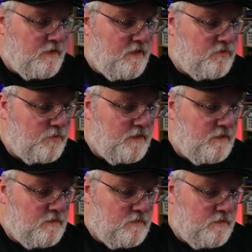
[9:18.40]
This
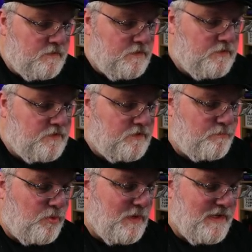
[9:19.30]
one uses a zero
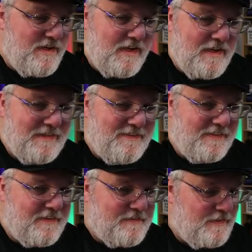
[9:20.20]
point nine
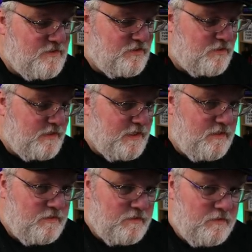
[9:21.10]
six inch
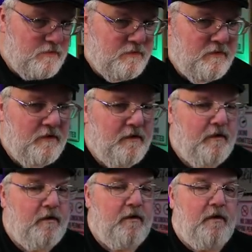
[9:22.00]
screen,
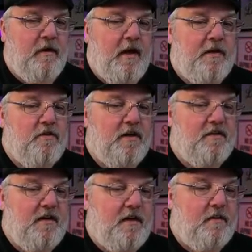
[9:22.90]
and you
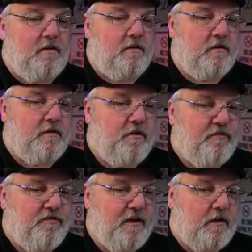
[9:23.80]
can tell there's
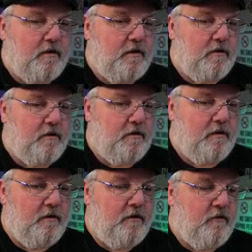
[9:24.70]
flicker
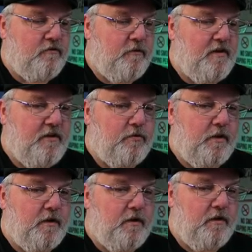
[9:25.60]
from this
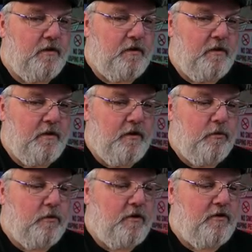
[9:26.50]
one,
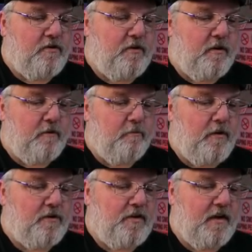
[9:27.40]
whereas the
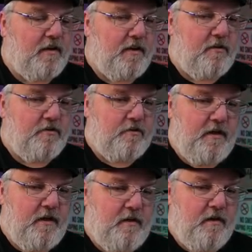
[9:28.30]
multi-layer
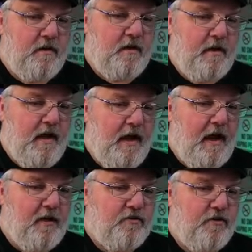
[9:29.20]
screen
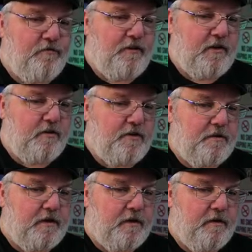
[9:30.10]
has no flicker
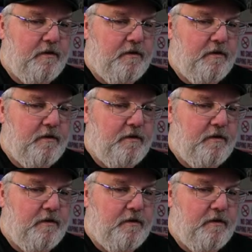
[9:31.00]
to it.